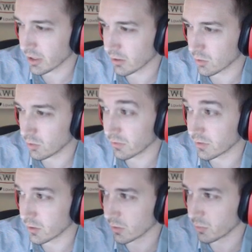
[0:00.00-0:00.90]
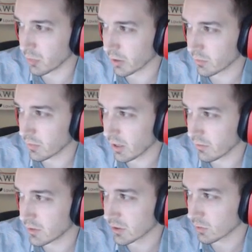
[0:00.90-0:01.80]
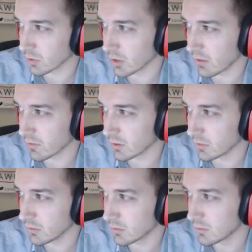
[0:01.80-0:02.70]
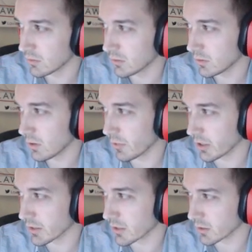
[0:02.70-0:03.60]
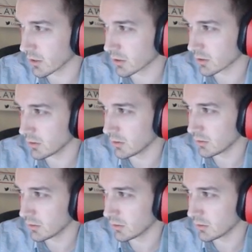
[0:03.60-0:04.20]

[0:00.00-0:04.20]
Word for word: be kind of cool if you could like have Discord live in there. It'd be kind of sick, actually.